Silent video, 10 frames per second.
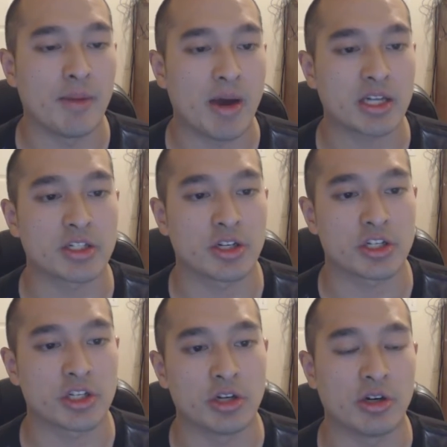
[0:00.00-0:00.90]

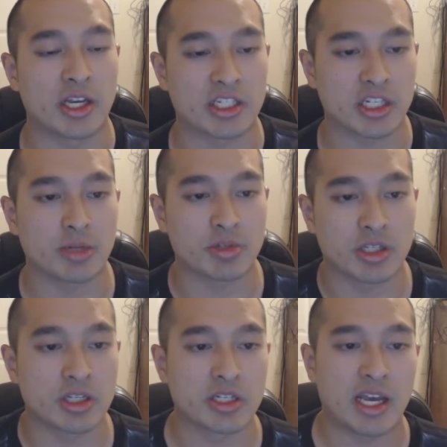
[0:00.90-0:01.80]
Amakusa Shiro
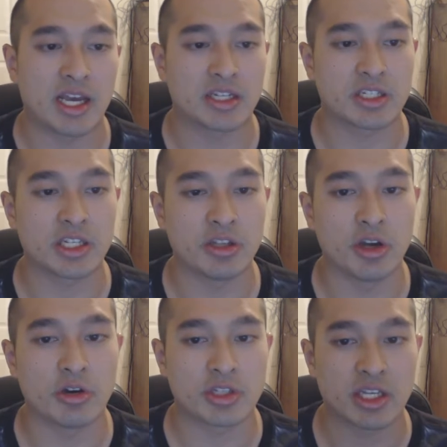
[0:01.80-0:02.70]
accepts this as he
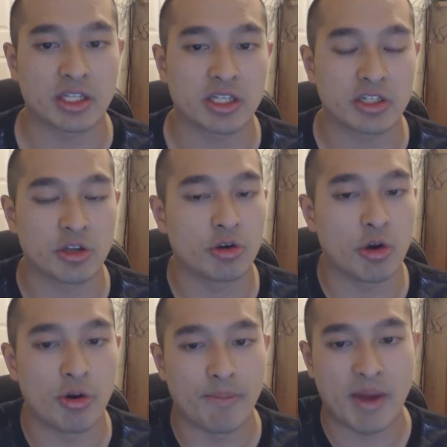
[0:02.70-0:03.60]
knows that there's no
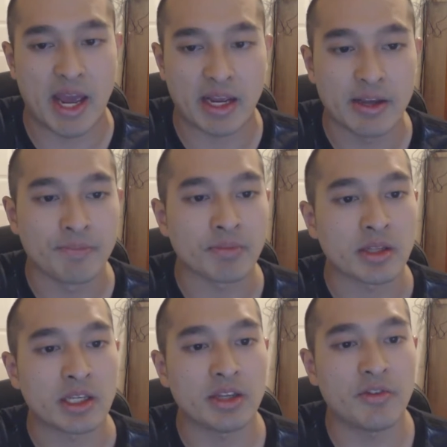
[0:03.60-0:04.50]
going back.
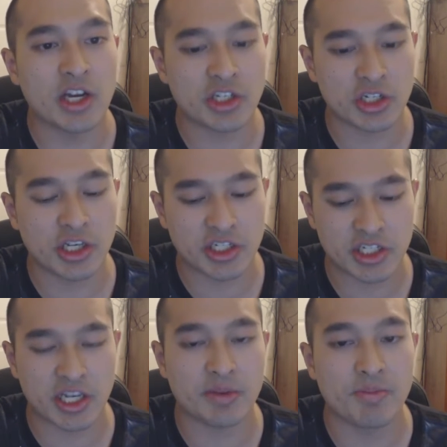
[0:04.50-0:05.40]
Eventually
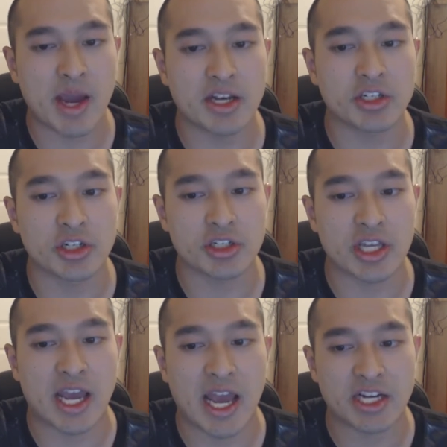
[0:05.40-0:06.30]
Sig manages
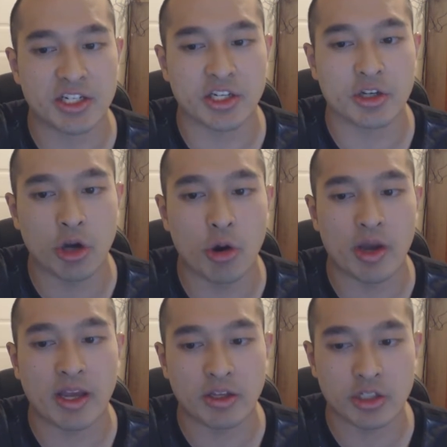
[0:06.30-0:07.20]
to actually
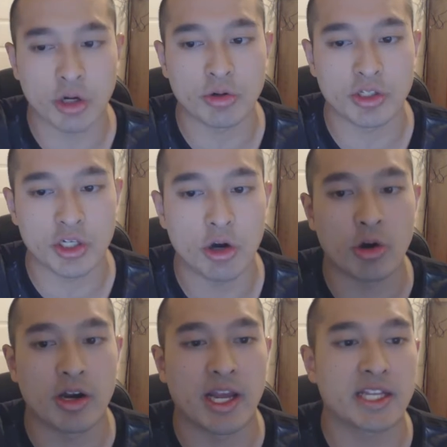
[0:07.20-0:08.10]
go
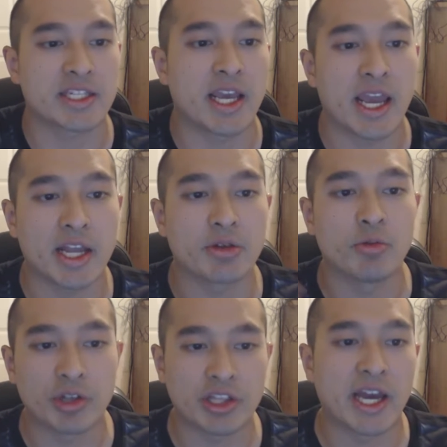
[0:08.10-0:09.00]
toe-to-toe or
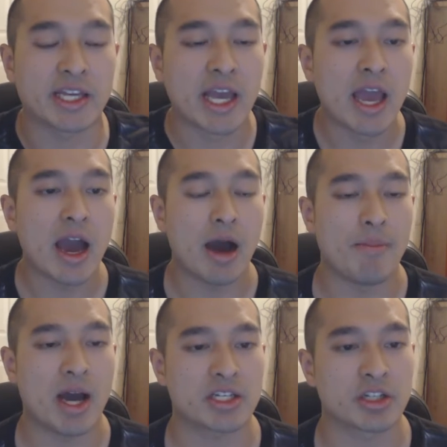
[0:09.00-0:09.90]
head-to-head with
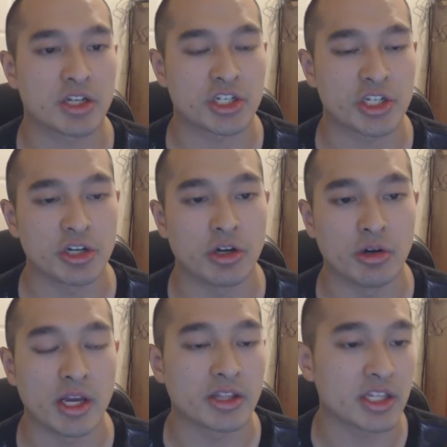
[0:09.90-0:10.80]
Amakusa
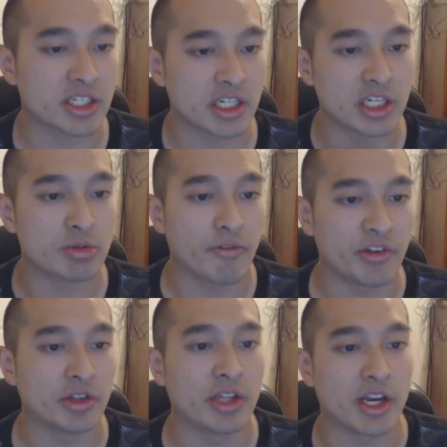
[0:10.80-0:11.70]
Shiro, and this is
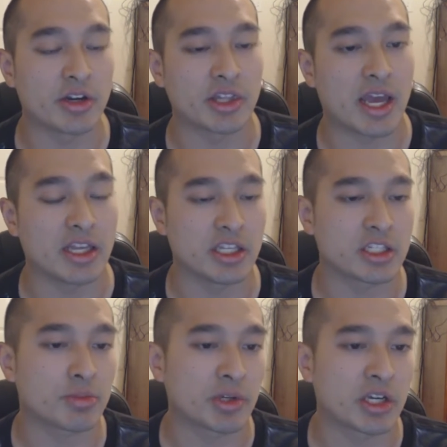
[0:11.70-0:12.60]
revealed later that
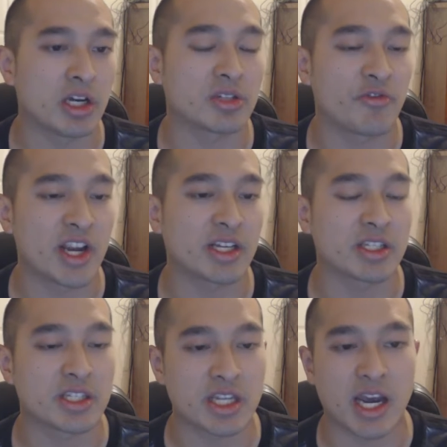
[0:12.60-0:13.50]
it's because
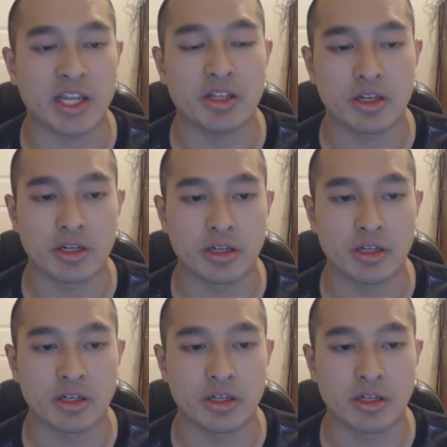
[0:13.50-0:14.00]
Frankenstein